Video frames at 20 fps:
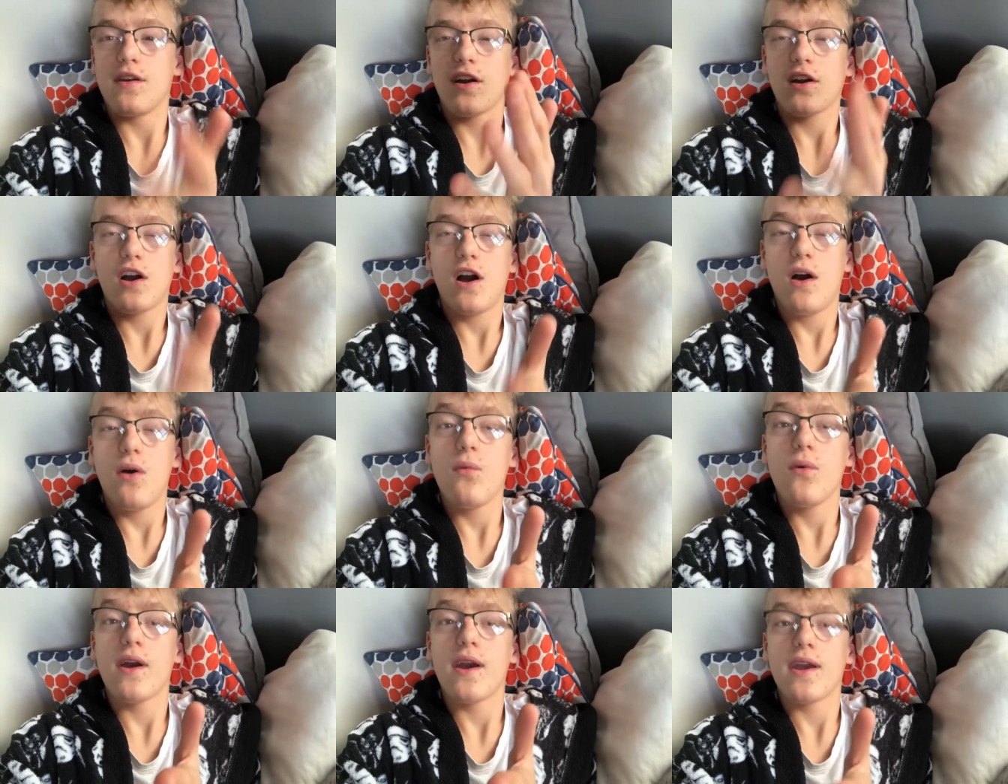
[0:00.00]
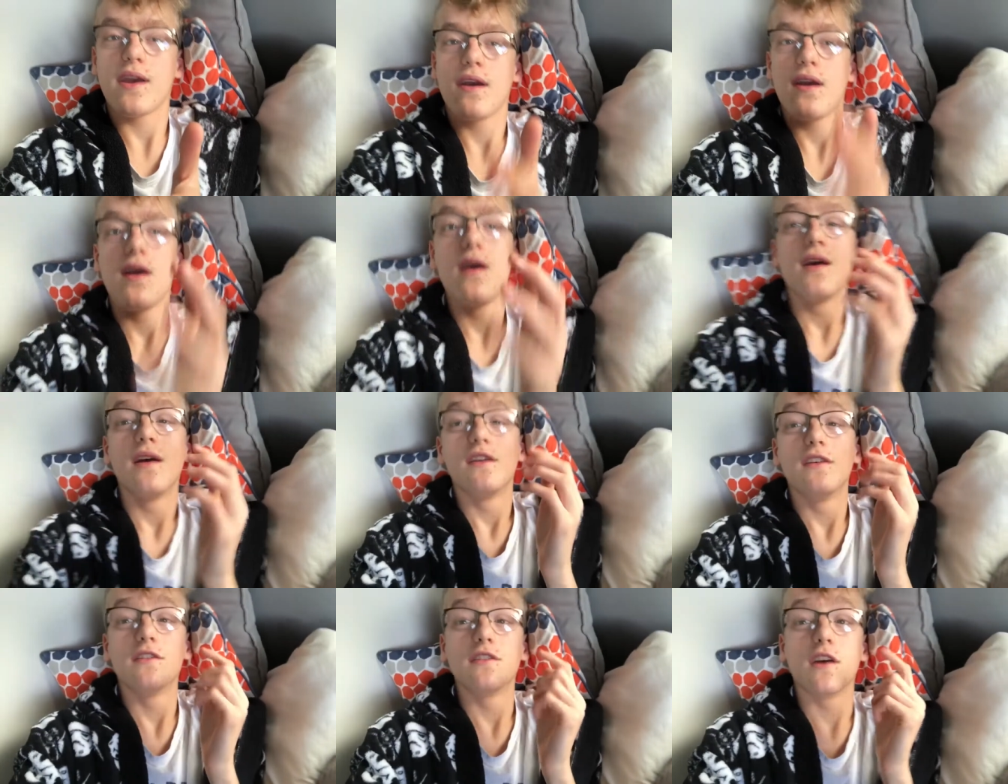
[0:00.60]
I can't wait.
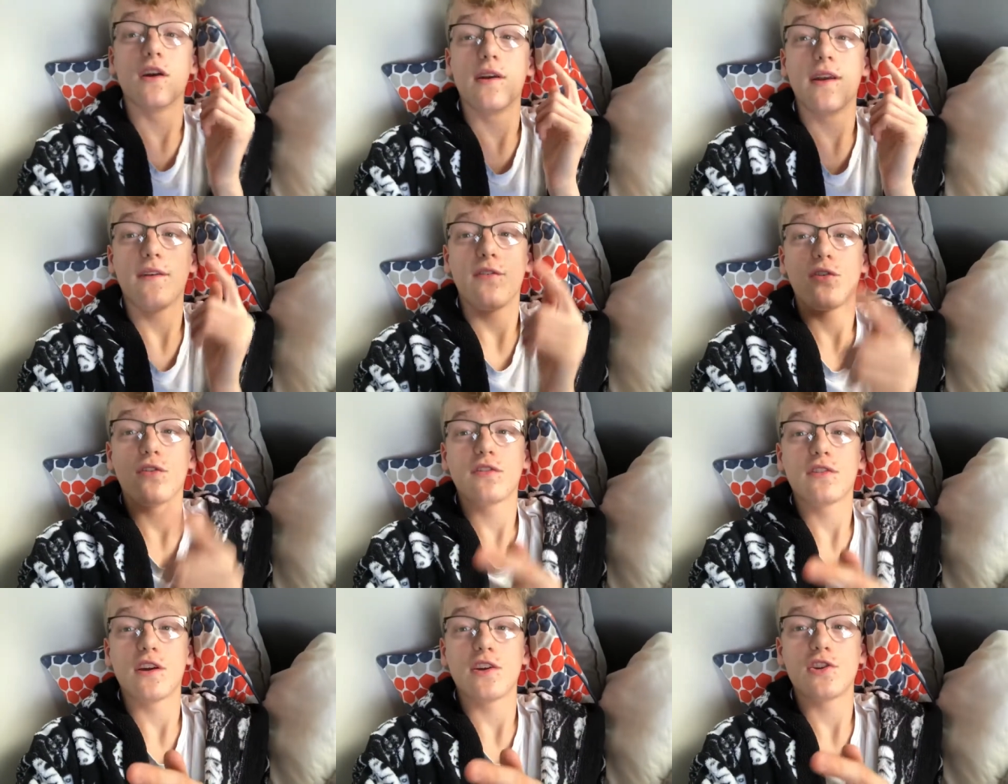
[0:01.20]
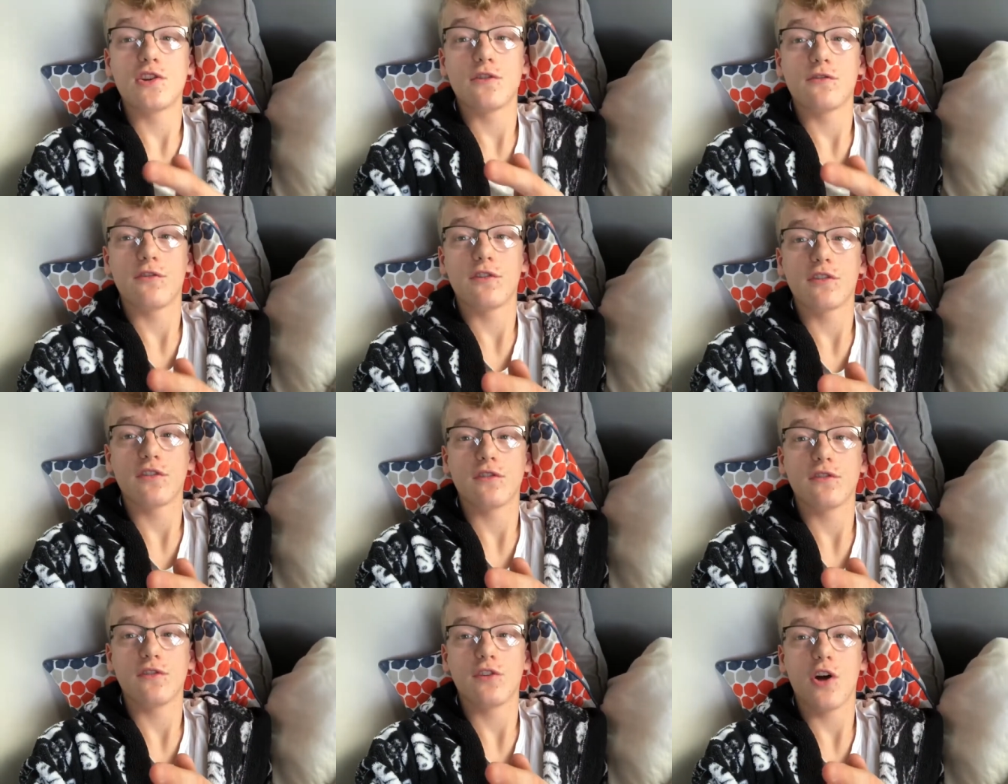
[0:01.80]
So definitely stay tuned for
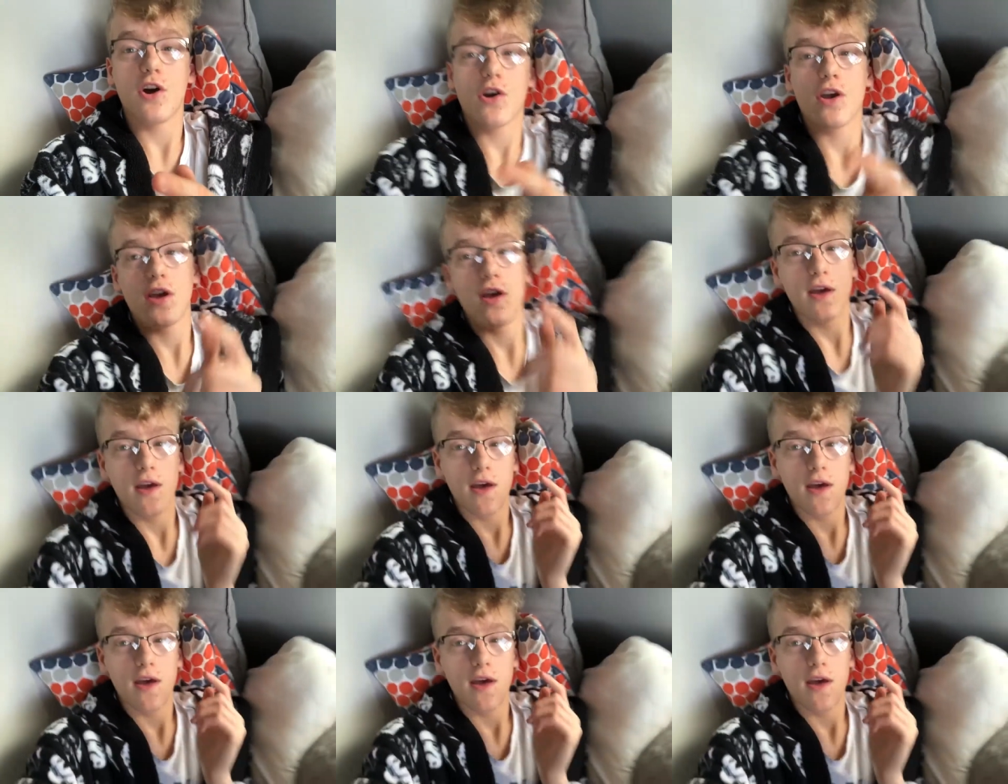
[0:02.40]
Russell's vlog